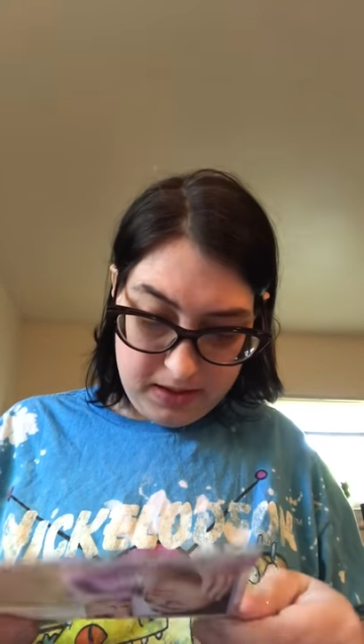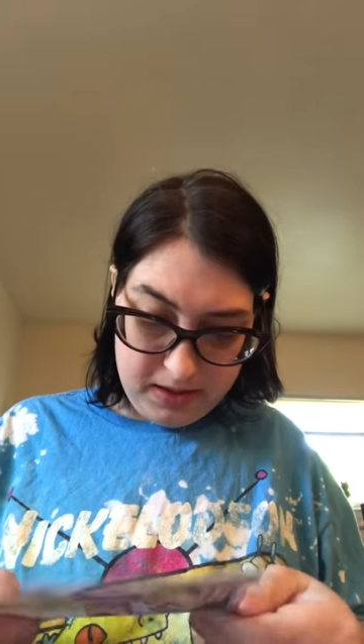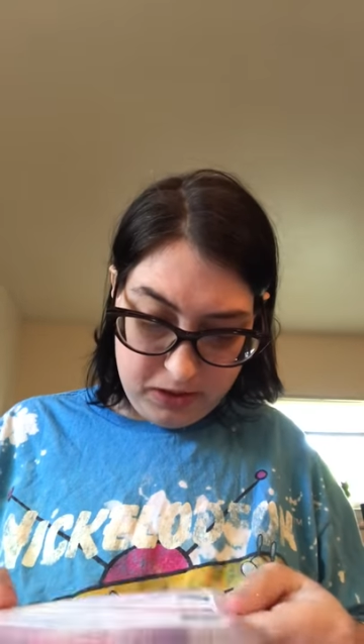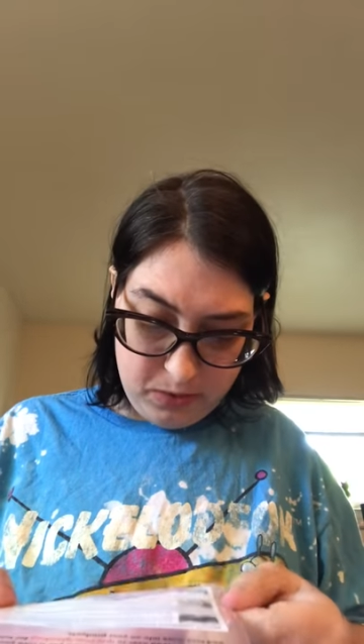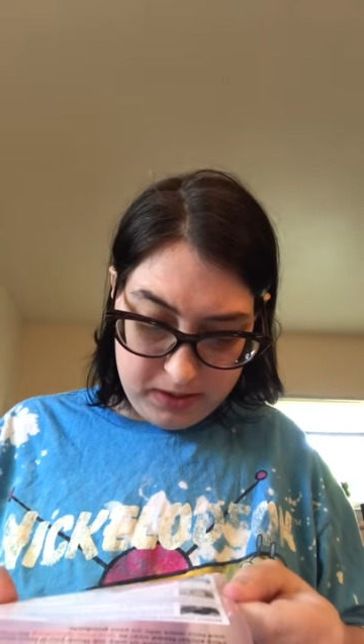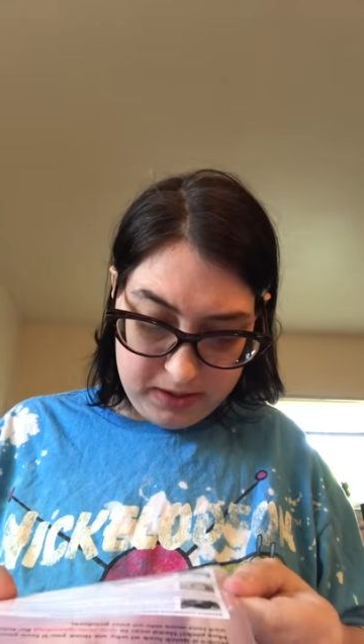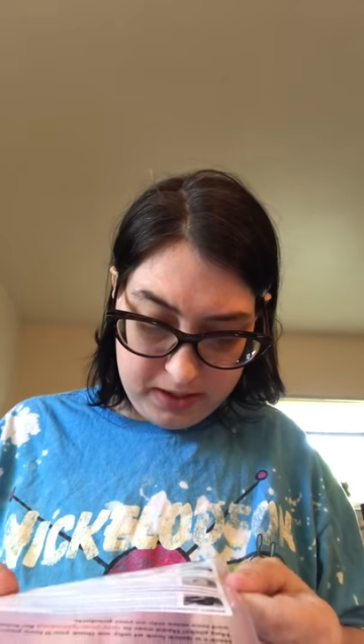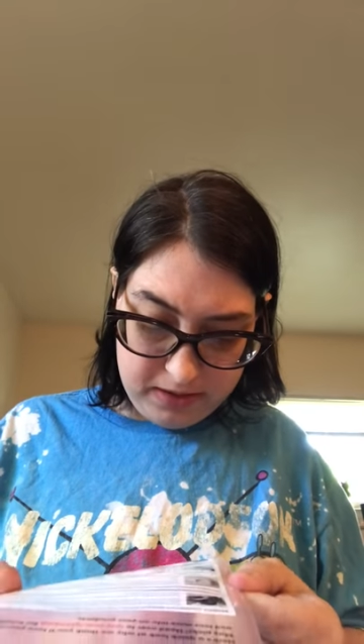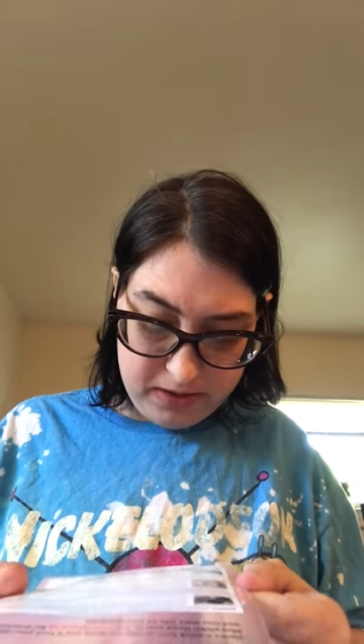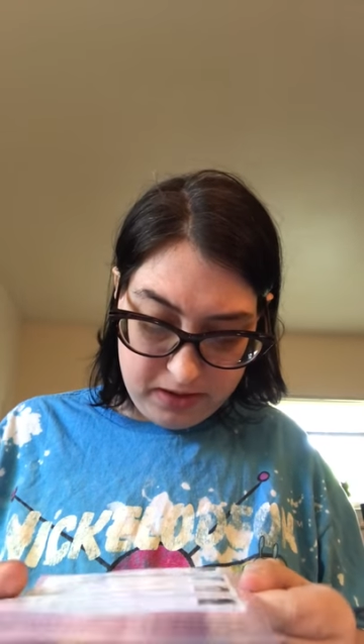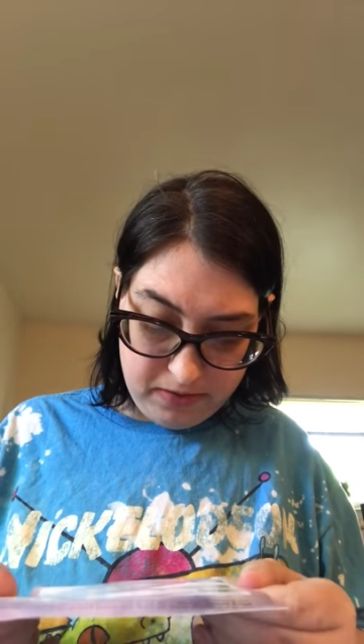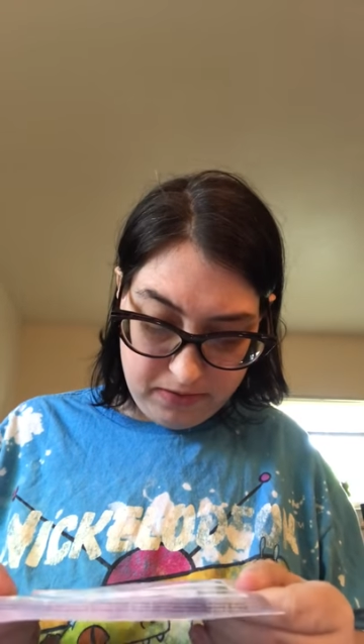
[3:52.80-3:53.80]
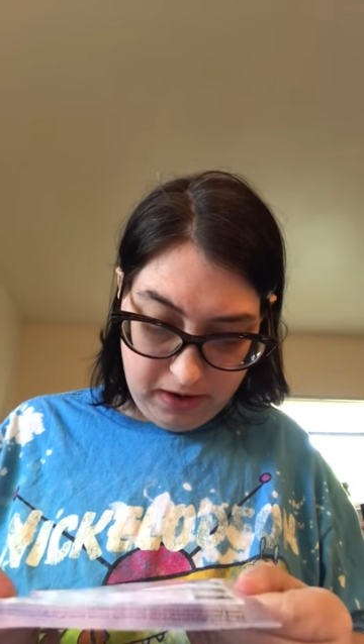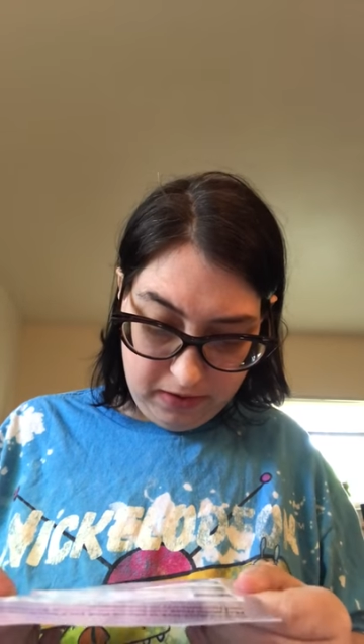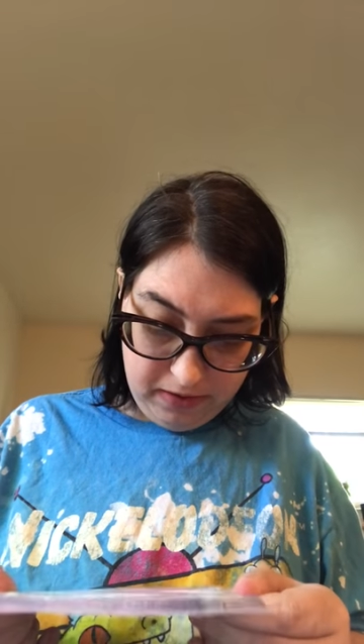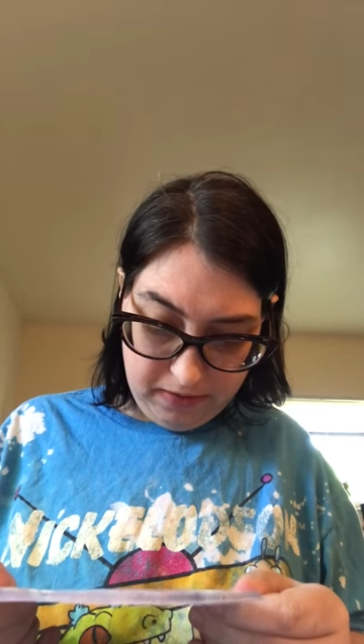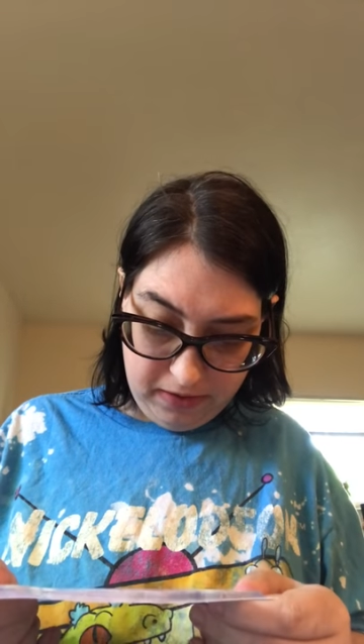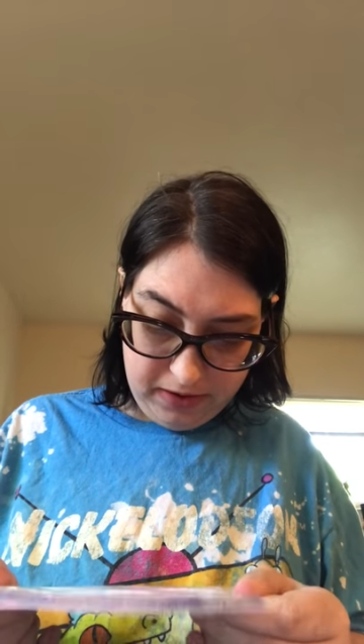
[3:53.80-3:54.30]
This one does look
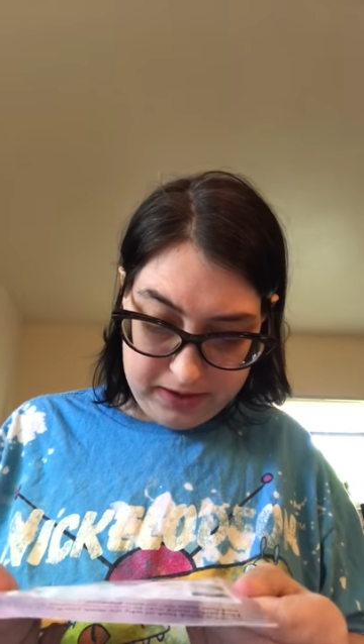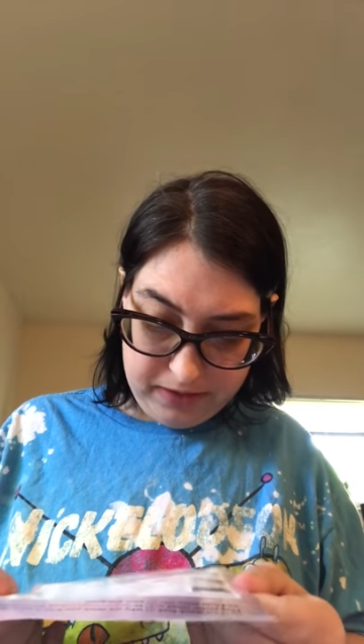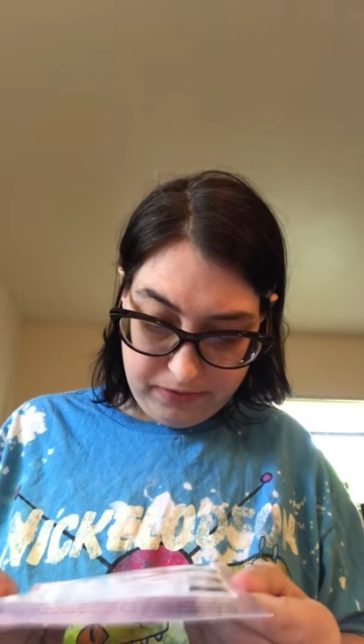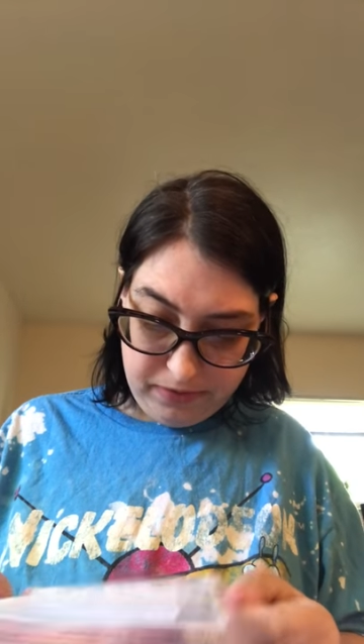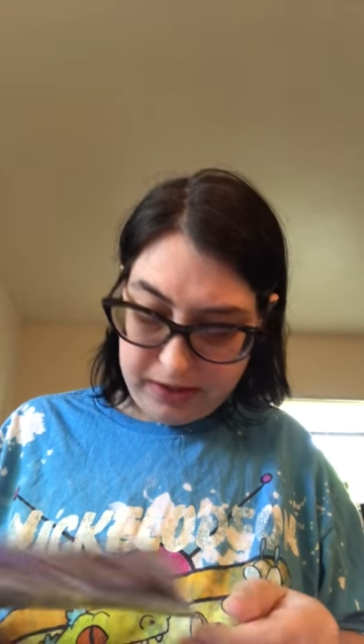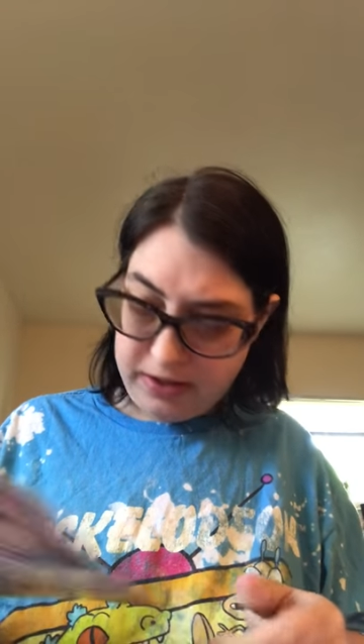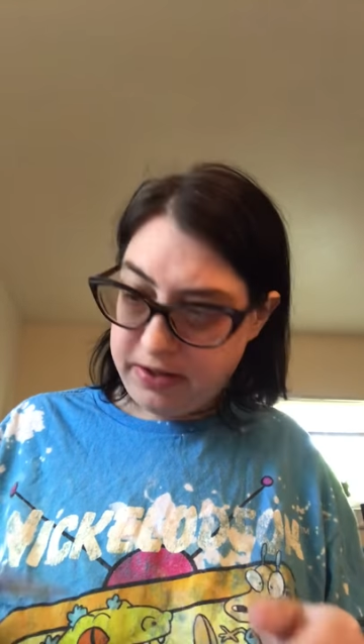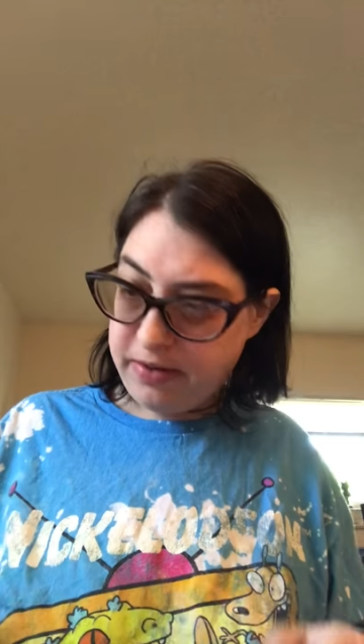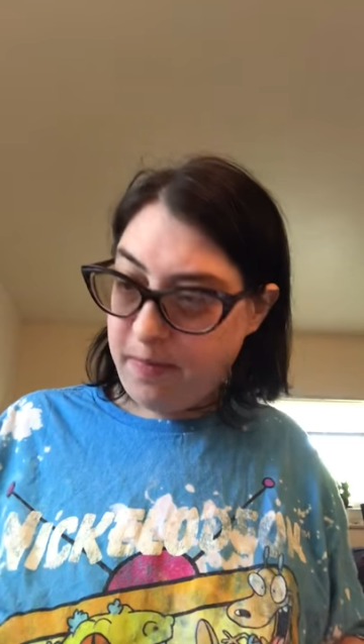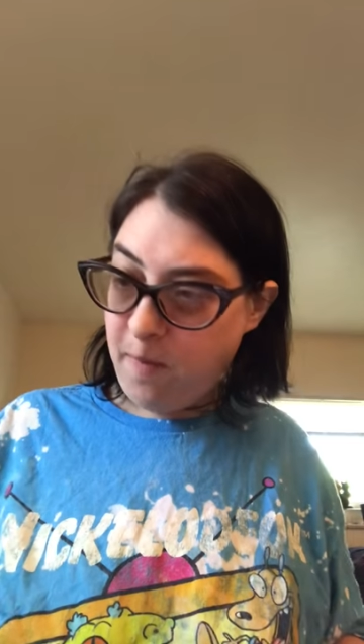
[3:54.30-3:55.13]
very, very different.